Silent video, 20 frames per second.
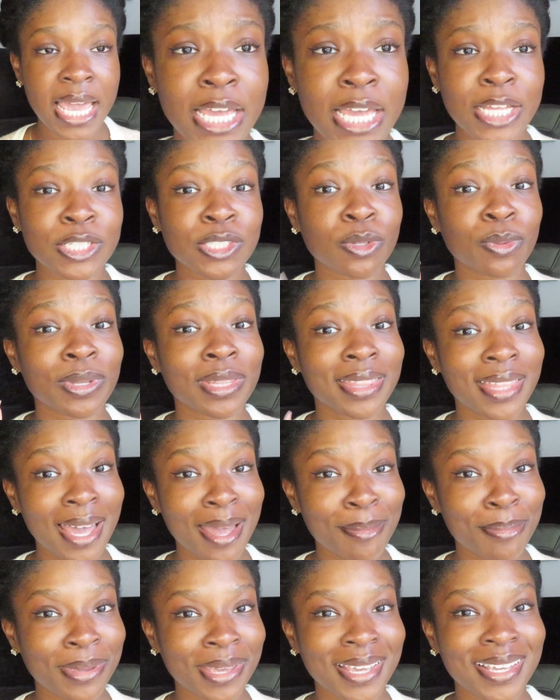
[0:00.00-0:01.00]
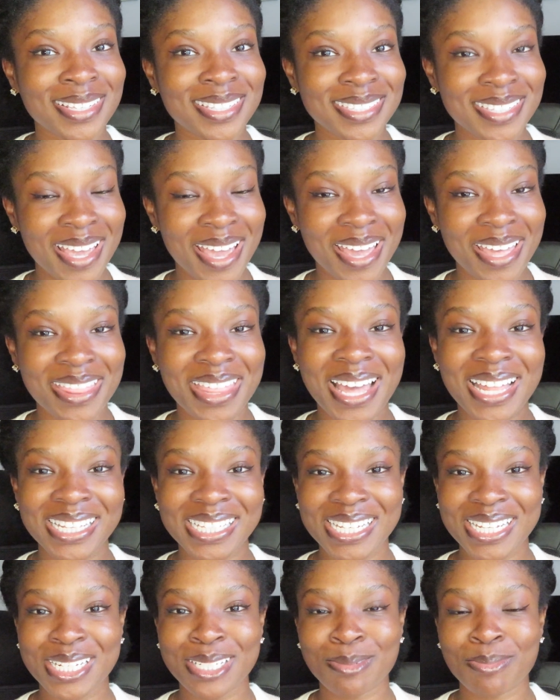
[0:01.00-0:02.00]
And so with that being said, that
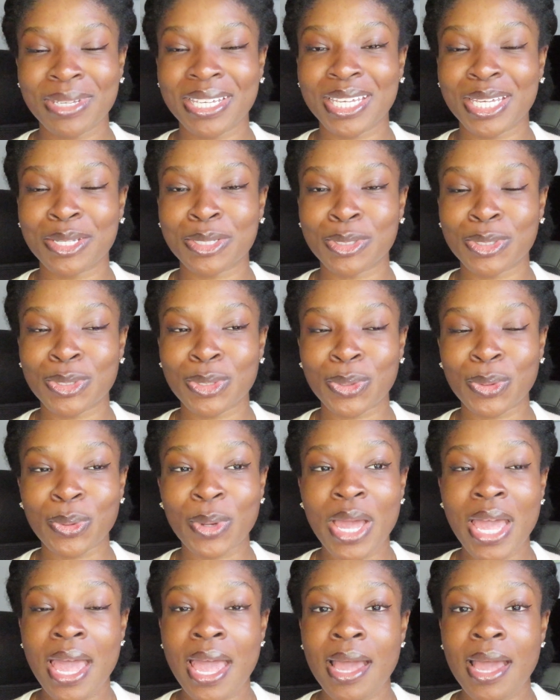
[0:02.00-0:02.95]
leads me into